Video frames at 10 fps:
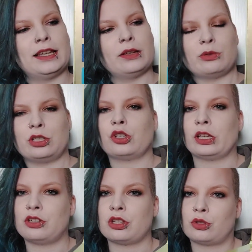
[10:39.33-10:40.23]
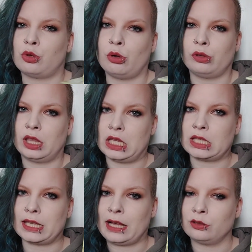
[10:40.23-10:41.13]
which I just rolled
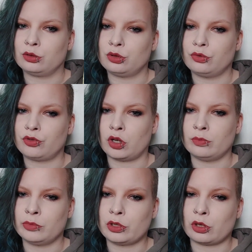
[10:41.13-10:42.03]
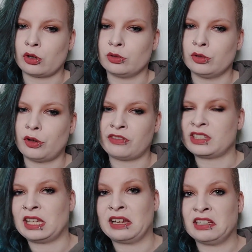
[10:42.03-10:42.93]
this out from, so
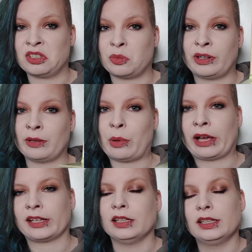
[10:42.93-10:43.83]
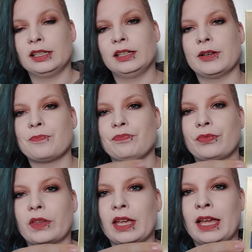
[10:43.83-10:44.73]
obviously I need to bring it back.
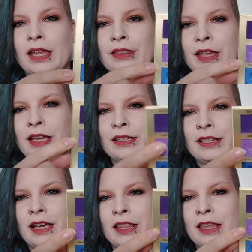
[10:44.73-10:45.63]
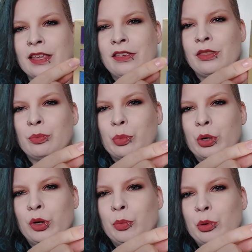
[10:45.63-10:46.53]
And then I think the
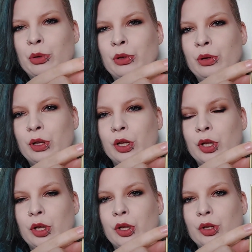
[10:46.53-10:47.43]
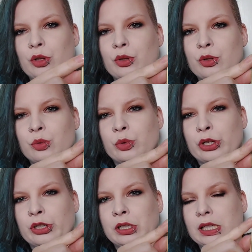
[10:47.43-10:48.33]
purple could
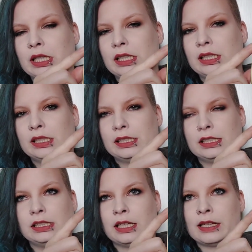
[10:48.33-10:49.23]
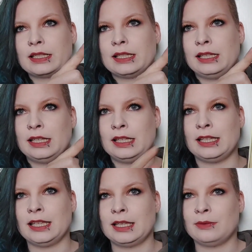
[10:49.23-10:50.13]
work
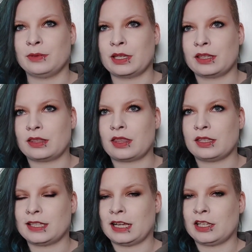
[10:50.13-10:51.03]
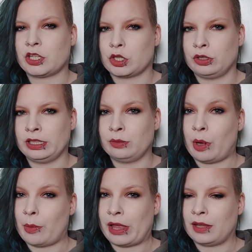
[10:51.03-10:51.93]
nicely with Celestial in
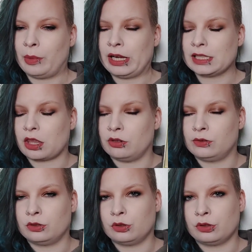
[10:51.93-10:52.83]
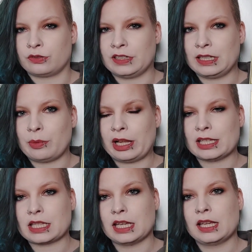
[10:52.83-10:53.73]
my Panda palette, the Norvina
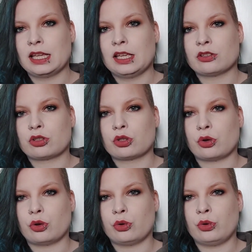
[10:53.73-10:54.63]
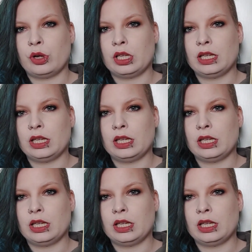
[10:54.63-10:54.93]
palette. So